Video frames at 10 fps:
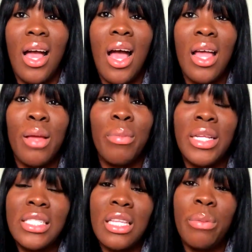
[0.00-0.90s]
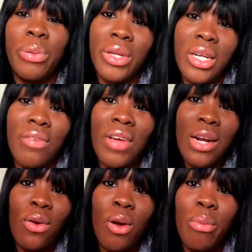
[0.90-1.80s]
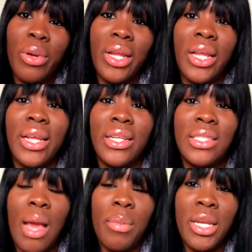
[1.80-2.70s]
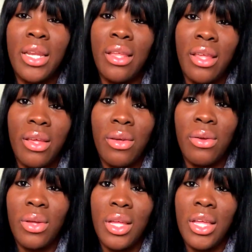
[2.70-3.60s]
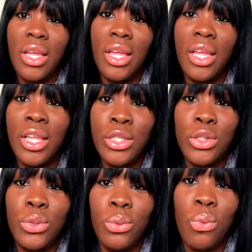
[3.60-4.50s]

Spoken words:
I am basically putting Nevada Aubrey and Dominique Danielle into